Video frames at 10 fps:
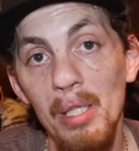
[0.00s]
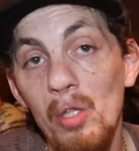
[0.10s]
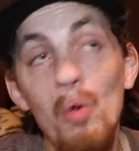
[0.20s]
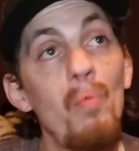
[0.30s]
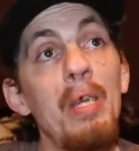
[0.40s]

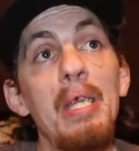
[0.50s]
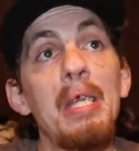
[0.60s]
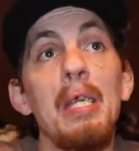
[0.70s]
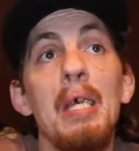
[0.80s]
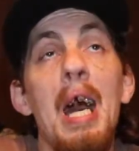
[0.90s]

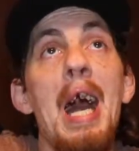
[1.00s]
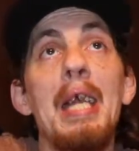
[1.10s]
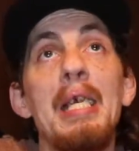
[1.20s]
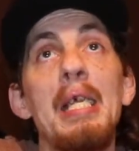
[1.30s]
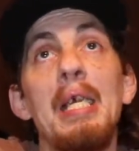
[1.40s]
I
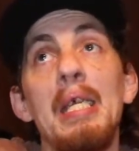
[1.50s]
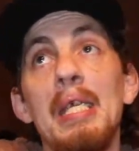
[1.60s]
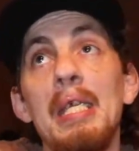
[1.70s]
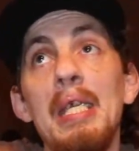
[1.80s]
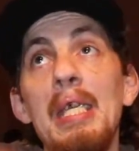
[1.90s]
didn't
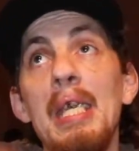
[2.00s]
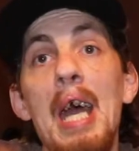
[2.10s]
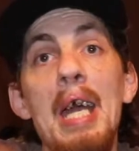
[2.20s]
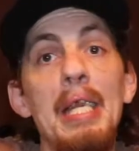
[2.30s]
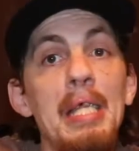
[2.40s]
see
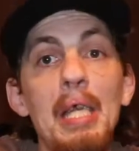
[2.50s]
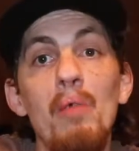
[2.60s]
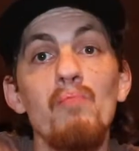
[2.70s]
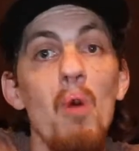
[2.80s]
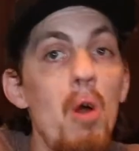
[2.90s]

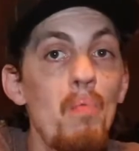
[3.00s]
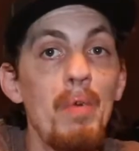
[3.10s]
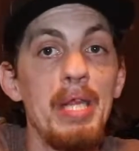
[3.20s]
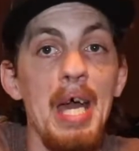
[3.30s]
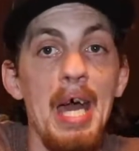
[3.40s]
anything wrong
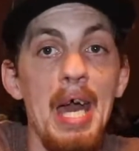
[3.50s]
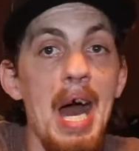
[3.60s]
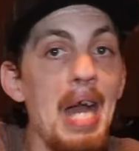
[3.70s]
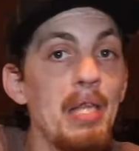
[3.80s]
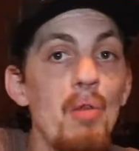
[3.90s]
with that.
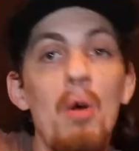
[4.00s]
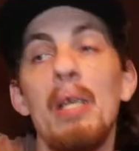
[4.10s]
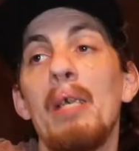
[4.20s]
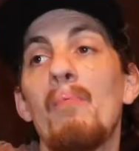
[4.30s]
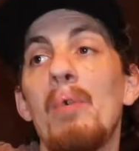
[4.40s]
I
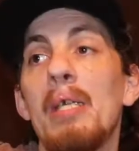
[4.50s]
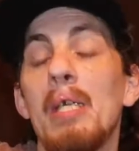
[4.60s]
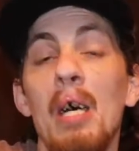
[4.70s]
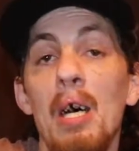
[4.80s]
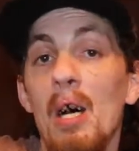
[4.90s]
thought it was
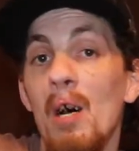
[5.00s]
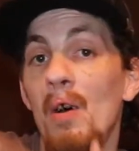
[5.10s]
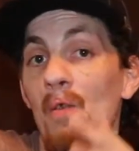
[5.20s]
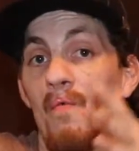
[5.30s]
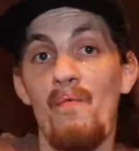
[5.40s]

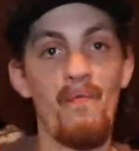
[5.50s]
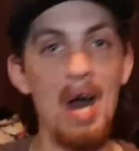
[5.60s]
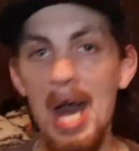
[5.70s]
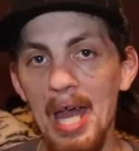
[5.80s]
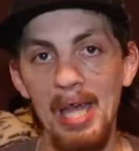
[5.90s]

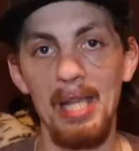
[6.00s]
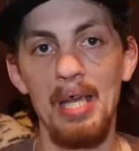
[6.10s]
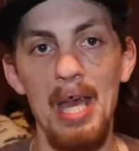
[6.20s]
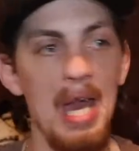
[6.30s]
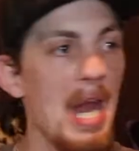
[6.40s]
fine.
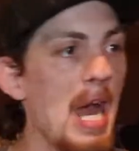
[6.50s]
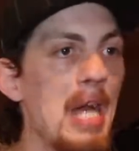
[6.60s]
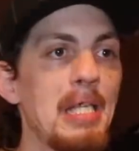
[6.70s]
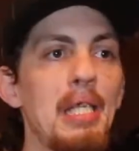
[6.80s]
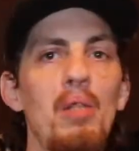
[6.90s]
And I
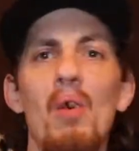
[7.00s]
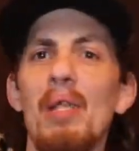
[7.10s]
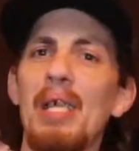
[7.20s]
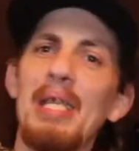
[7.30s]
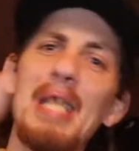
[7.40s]
actually
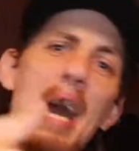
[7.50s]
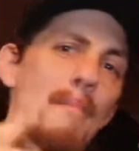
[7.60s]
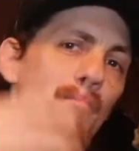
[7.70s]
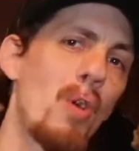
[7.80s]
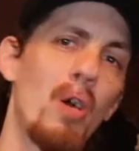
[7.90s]
thought, like,
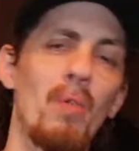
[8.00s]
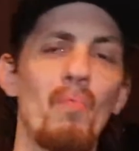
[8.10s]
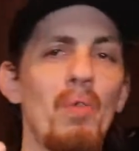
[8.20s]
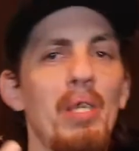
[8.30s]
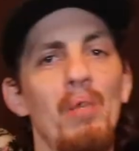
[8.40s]
that part
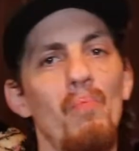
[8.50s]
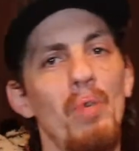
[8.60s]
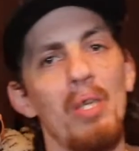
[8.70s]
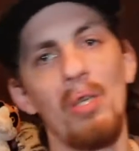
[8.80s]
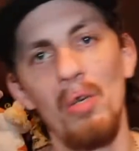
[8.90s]
was
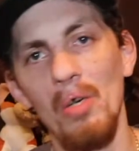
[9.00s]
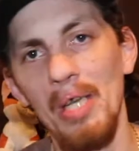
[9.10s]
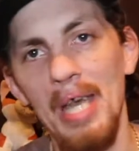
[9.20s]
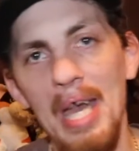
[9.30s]
good.